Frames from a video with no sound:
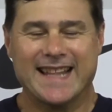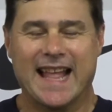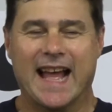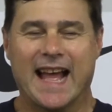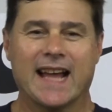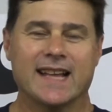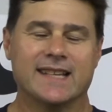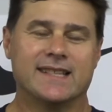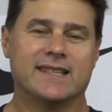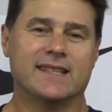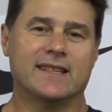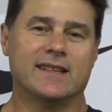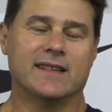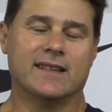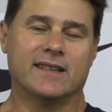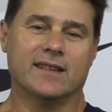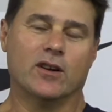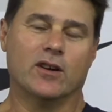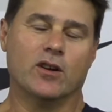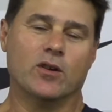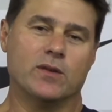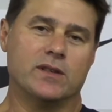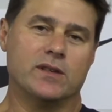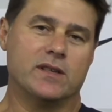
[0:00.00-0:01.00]
nah, it's, it
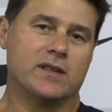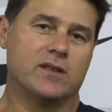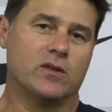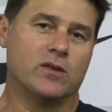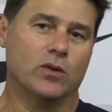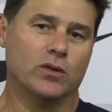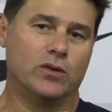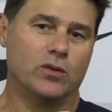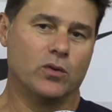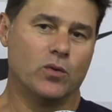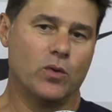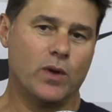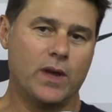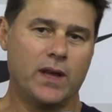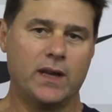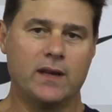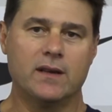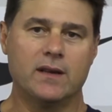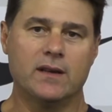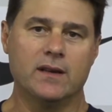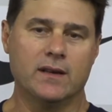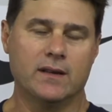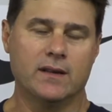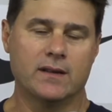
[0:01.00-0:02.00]
always it's good to
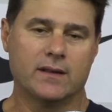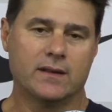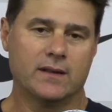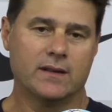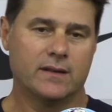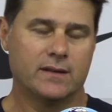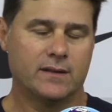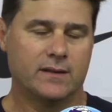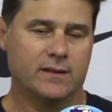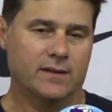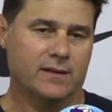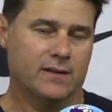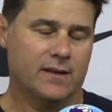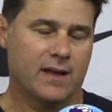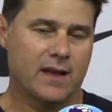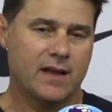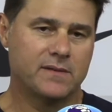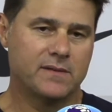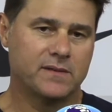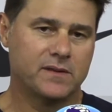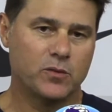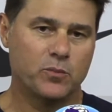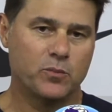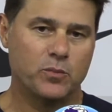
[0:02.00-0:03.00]
win. I
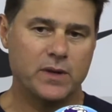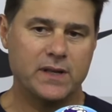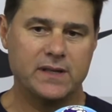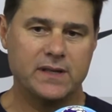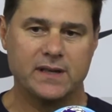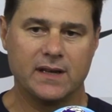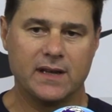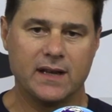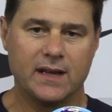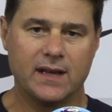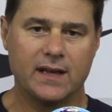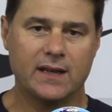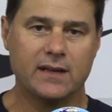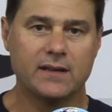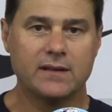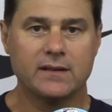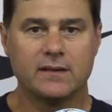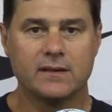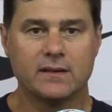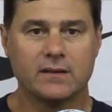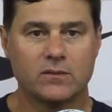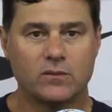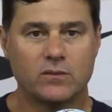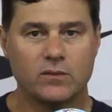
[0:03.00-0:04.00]
am so pleased again
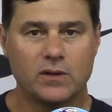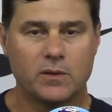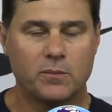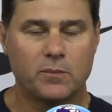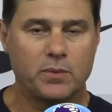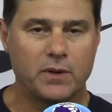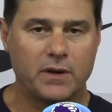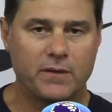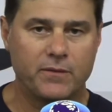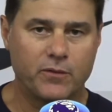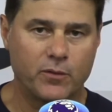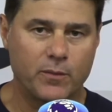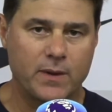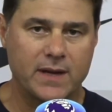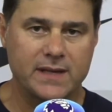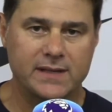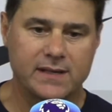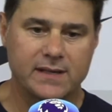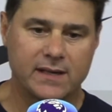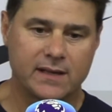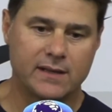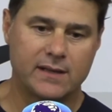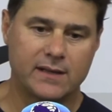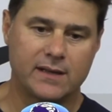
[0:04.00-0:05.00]
with the performance
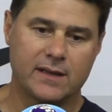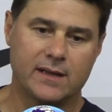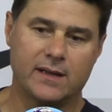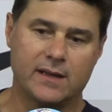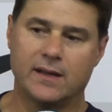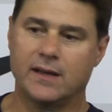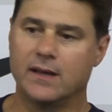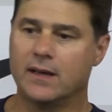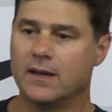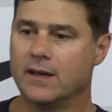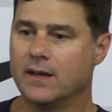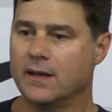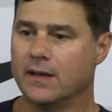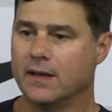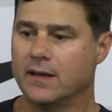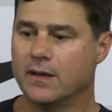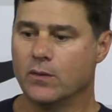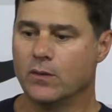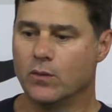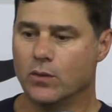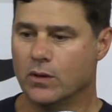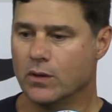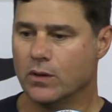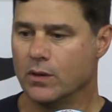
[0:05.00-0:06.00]
and the
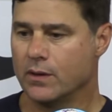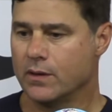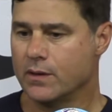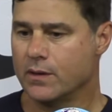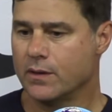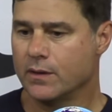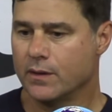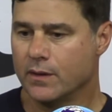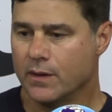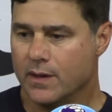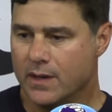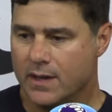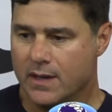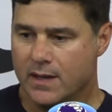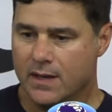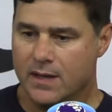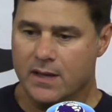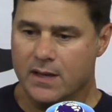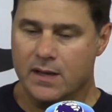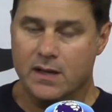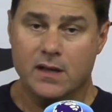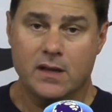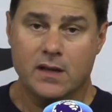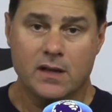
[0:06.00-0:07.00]
work
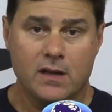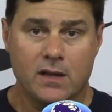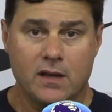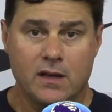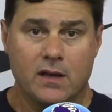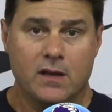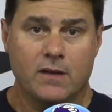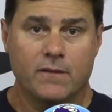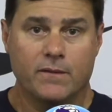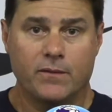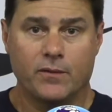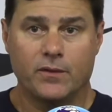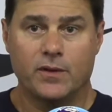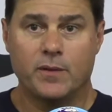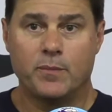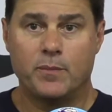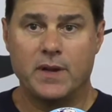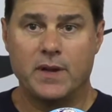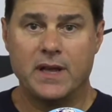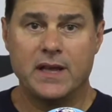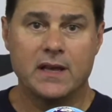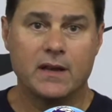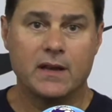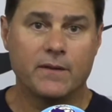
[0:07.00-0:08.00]
from the
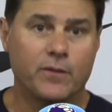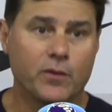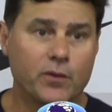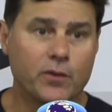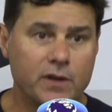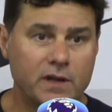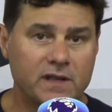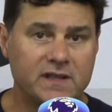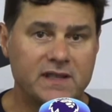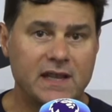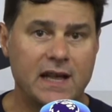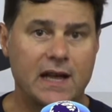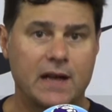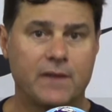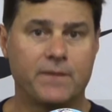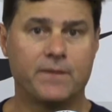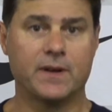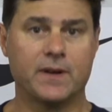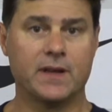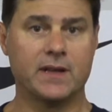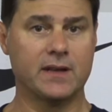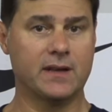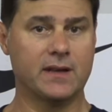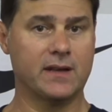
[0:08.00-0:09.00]
player, from the staff.
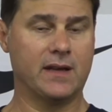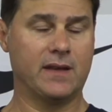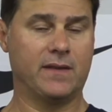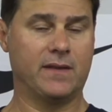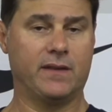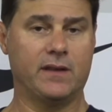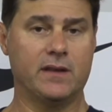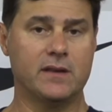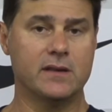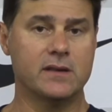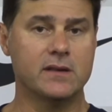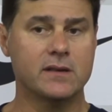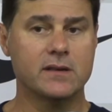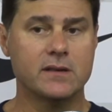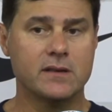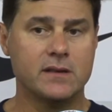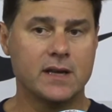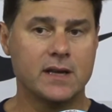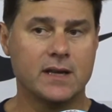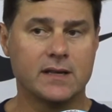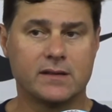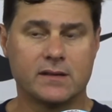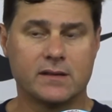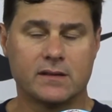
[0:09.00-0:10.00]
I, I think,
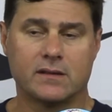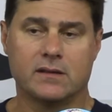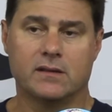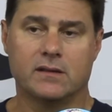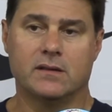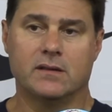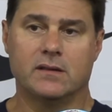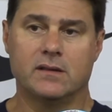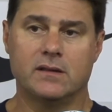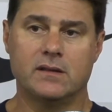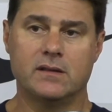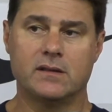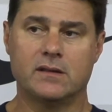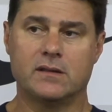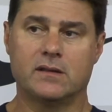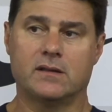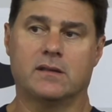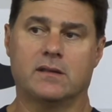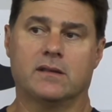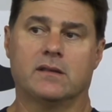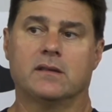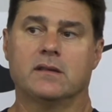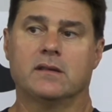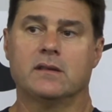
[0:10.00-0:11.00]
yes,
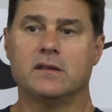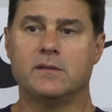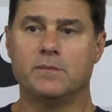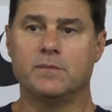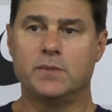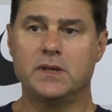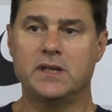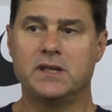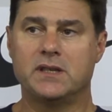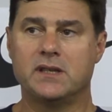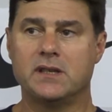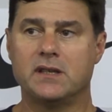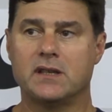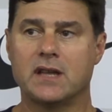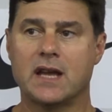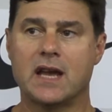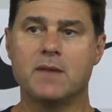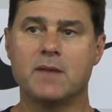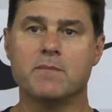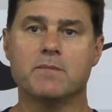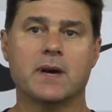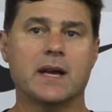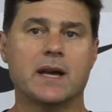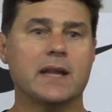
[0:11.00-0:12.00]
it's, it's busy
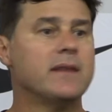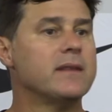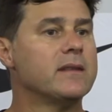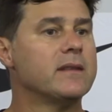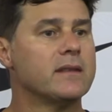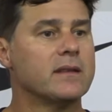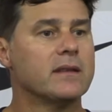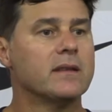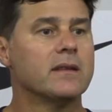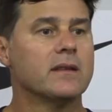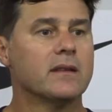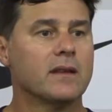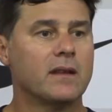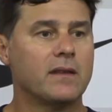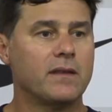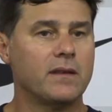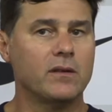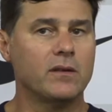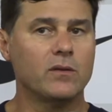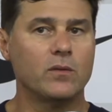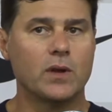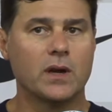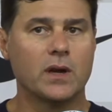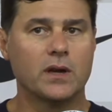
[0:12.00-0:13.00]
time, but I
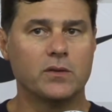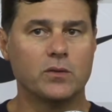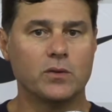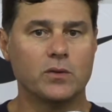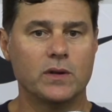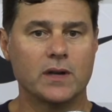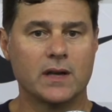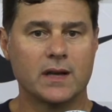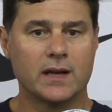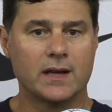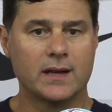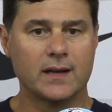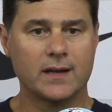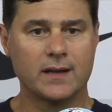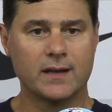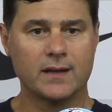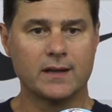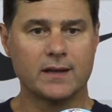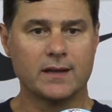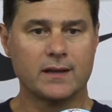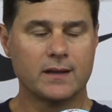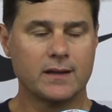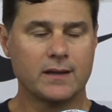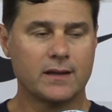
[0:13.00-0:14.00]
think we are doing
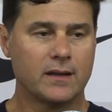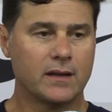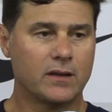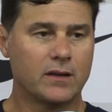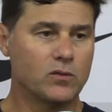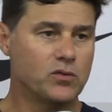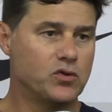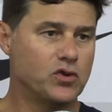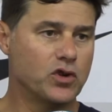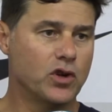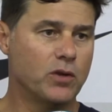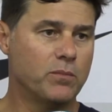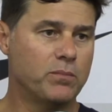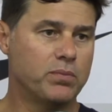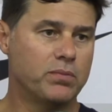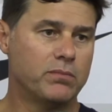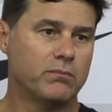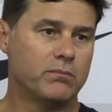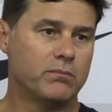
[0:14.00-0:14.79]
a, a good job.